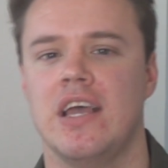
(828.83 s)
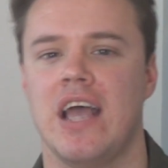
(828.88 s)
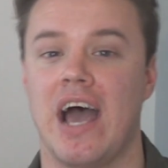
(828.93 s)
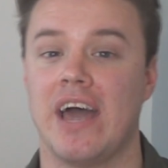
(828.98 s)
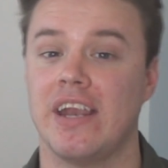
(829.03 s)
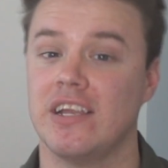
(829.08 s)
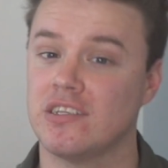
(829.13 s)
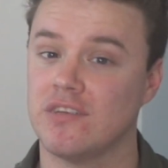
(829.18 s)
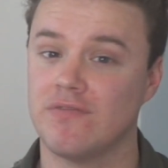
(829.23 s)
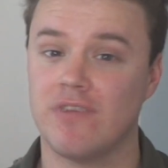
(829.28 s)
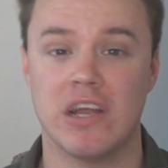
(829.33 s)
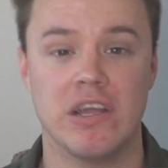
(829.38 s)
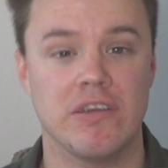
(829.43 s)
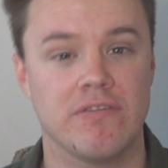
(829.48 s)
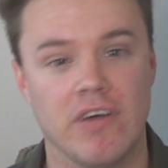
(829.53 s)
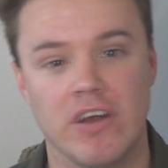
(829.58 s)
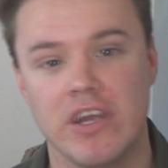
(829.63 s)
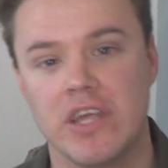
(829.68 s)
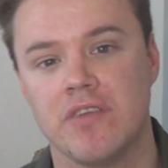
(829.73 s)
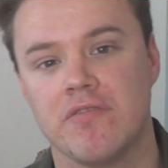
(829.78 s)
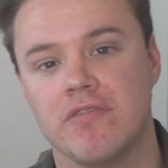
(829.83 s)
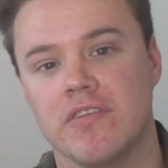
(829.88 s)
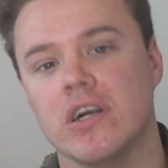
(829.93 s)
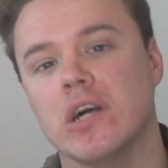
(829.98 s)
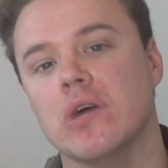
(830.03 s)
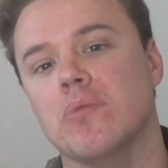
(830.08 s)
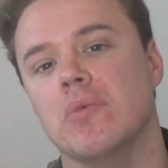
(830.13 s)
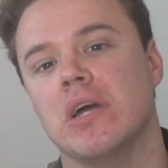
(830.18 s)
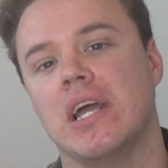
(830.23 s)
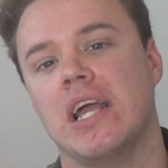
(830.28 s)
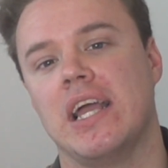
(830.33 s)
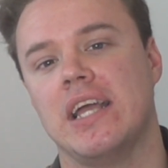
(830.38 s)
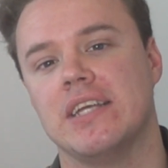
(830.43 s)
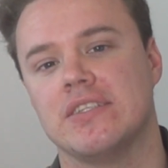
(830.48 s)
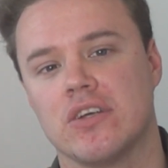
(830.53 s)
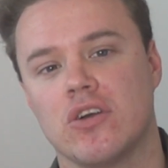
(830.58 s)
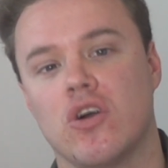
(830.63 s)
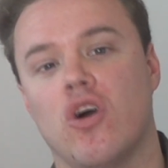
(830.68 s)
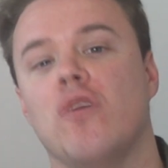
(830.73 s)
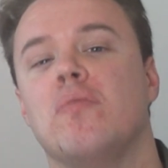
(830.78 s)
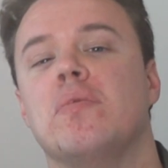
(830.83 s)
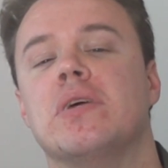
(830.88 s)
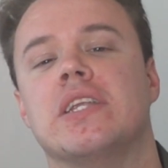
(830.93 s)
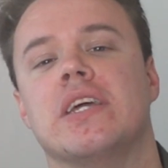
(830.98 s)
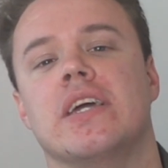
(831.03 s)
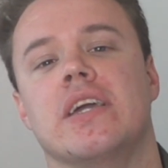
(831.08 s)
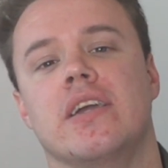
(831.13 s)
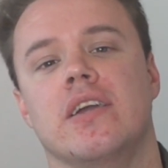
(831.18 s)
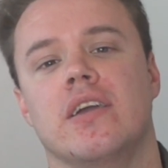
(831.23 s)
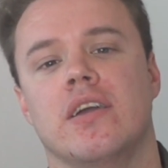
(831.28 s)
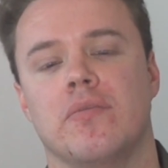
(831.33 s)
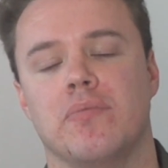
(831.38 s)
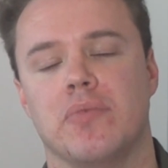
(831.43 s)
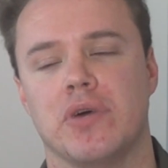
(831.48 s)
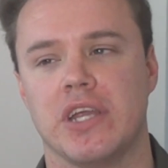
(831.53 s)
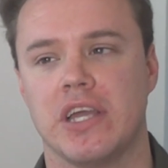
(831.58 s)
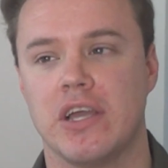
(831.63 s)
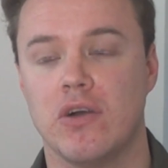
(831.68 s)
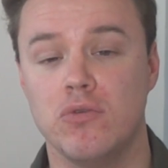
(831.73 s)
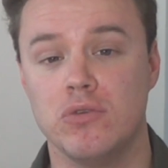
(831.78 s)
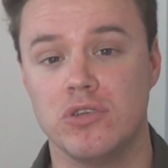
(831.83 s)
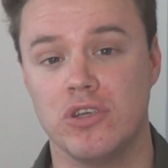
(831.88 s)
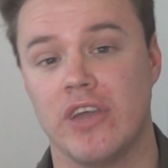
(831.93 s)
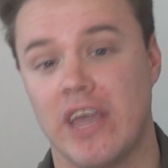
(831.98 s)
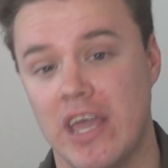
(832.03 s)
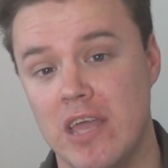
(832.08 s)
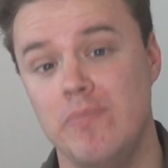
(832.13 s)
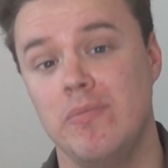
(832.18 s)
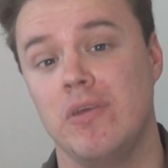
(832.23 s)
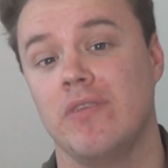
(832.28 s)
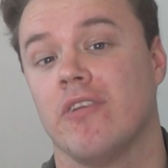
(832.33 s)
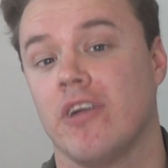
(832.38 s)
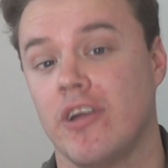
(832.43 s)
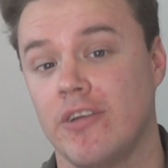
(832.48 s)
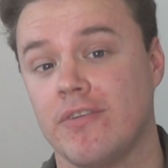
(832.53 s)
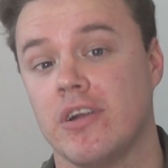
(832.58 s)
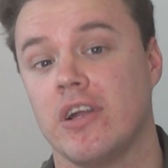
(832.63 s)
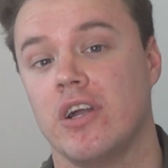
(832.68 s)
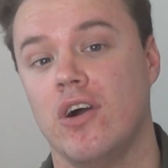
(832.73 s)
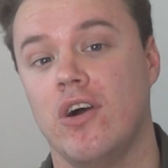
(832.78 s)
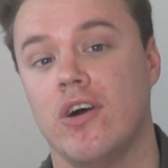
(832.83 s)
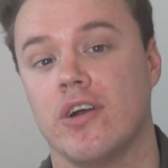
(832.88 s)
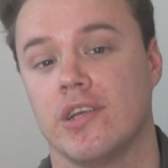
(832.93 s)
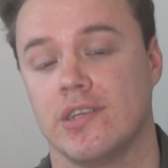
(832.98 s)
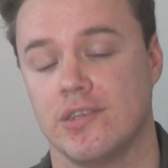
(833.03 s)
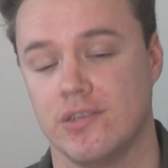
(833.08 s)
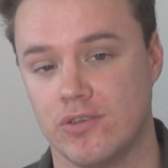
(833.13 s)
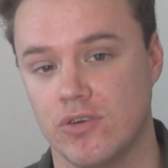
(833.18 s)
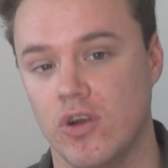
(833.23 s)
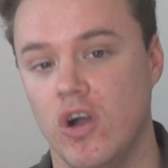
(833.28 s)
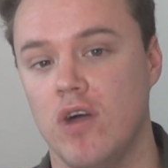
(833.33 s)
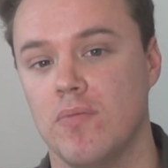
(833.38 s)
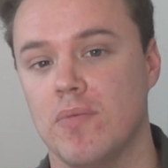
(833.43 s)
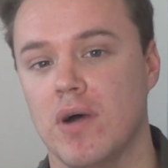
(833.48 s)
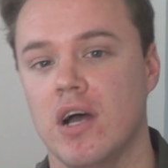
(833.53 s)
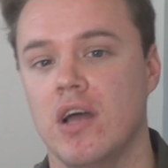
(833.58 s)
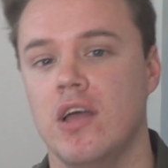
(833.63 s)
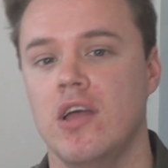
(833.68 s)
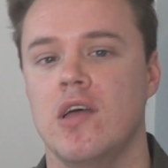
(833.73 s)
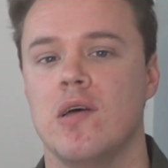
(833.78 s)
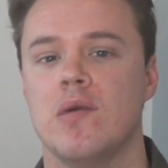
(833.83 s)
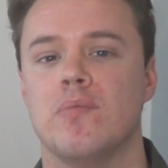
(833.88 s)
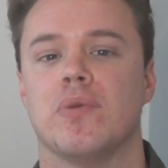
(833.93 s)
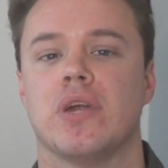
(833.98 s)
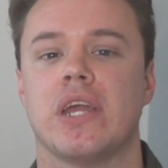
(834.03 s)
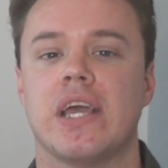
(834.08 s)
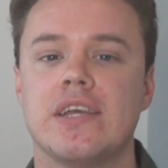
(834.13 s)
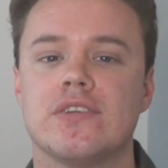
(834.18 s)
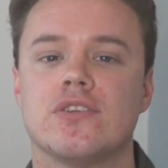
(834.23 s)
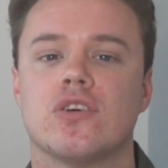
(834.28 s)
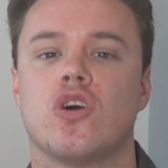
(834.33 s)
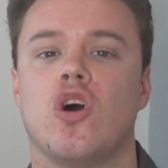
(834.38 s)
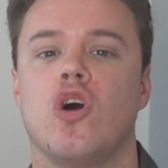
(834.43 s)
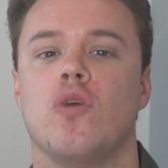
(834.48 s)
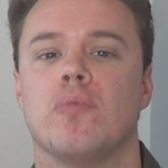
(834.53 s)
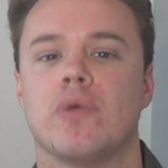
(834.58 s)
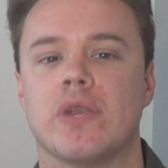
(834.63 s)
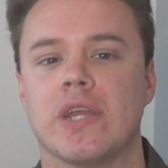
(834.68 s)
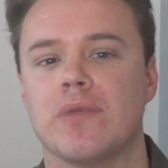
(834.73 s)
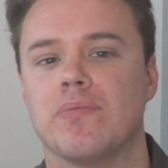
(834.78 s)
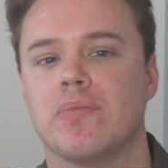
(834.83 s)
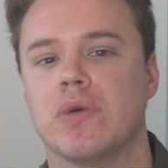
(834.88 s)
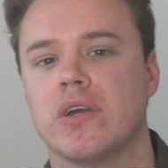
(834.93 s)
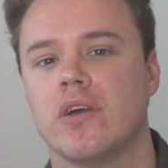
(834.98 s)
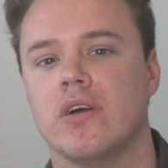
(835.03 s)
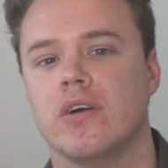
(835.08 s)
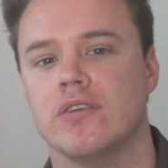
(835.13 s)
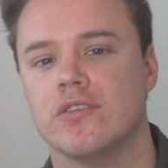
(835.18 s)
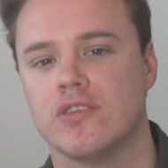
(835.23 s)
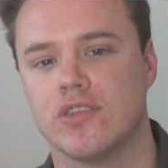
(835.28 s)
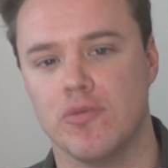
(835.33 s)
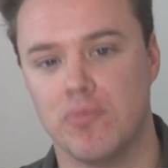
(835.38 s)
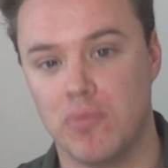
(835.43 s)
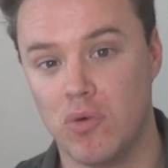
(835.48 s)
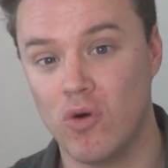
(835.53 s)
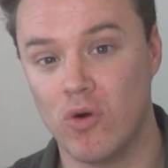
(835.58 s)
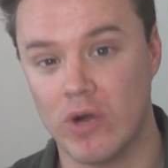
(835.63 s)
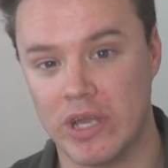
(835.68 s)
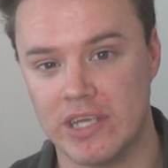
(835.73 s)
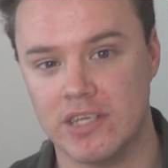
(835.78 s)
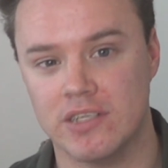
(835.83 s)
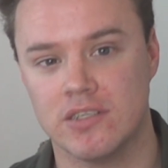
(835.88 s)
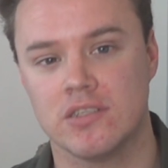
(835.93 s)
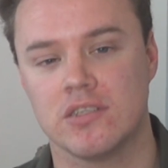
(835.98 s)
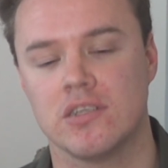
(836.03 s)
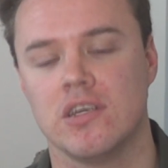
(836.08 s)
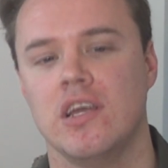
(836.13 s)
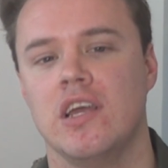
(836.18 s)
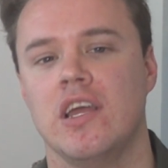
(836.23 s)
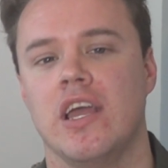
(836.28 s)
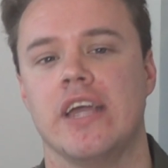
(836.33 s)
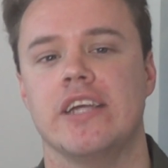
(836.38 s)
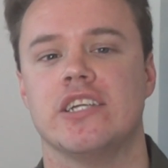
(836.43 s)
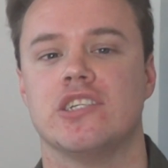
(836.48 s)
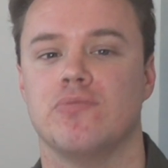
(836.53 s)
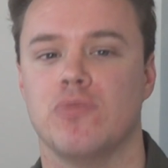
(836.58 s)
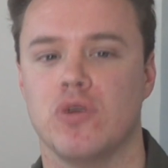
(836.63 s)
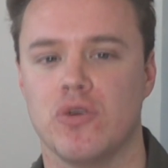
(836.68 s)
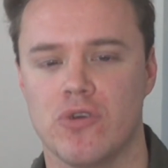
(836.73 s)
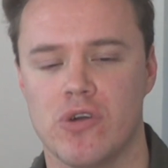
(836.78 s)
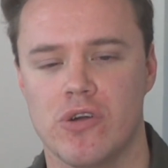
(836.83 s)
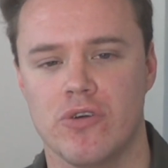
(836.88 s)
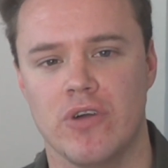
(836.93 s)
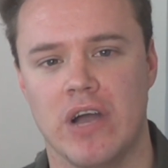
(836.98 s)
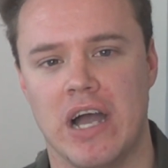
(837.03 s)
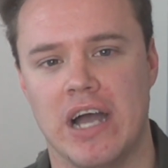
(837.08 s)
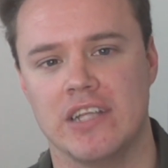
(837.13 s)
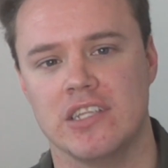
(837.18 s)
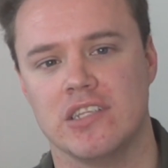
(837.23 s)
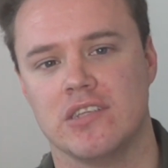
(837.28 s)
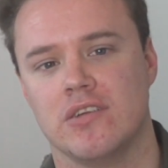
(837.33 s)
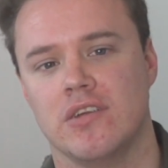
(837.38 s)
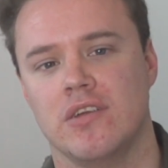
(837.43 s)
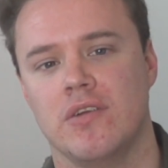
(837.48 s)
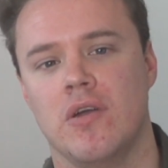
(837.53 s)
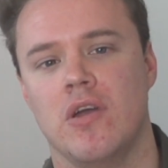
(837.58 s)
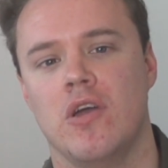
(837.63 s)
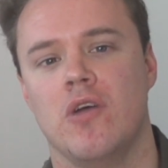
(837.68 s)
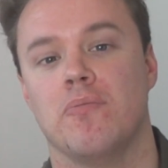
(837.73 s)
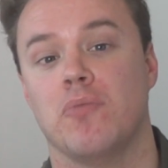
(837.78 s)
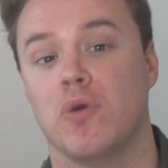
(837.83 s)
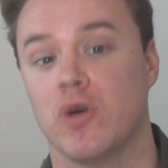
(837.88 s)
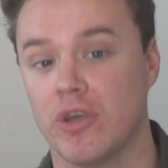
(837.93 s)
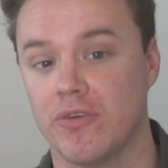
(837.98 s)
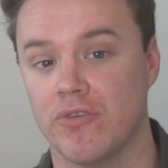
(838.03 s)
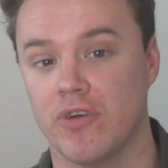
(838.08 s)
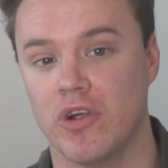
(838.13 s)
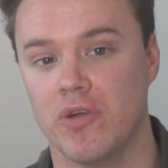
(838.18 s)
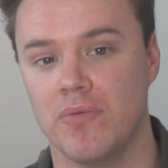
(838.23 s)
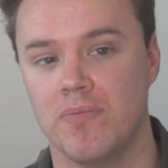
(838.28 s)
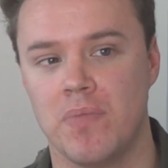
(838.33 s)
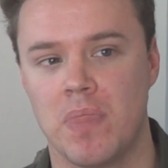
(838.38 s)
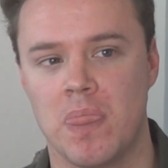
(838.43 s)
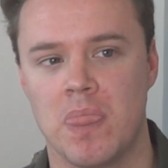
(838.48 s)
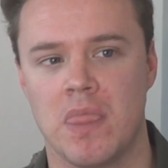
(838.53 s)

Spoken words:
And it's a very funny film. It is a comedy, but it also hit me very, very hard as a drama. But it is a comedy because the boys, Ishimaru and Monoru,